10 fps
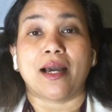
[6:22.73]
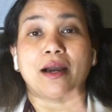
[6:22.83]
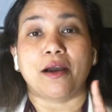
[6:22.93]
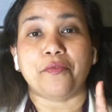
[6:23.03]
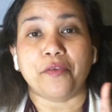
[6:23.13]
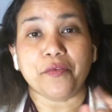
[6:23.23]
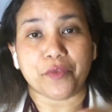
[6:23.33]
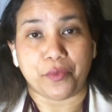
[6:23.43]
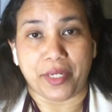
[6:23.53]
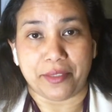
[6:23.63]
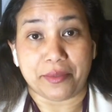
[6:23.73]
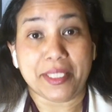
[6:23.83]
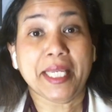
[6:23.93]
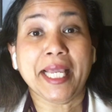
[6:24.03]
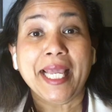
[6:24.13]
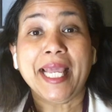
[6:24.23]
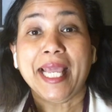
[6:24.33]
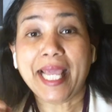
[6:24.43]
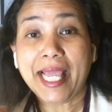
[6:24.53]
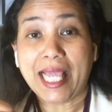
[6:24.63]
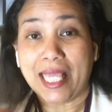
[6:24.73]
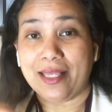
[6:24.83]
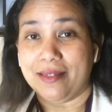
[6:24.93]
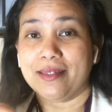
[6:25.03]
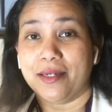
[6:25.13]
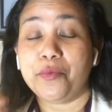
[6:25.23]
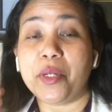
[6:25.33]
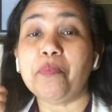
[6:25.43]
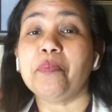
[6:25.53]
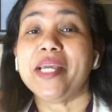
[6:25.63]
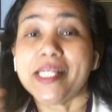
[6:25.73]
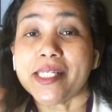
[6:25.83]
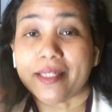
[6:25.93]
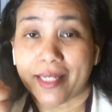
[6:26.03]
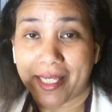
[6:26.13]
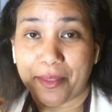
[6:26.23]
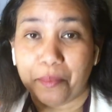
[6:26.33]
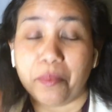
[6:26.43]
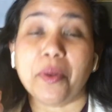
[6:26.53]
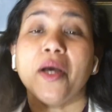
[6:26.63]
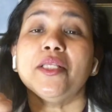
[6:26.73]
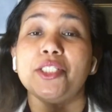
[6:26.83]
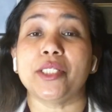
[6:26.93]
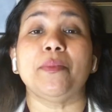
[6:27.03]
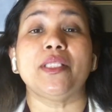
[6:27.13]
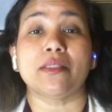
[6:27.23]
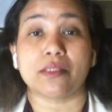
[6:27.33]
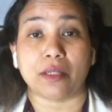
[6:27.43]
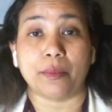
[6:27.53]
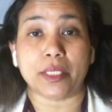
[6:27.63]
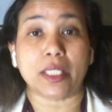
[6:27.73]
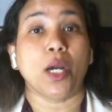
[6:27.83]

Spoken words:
a 5th grader, he repeatedly punched him in the stomach.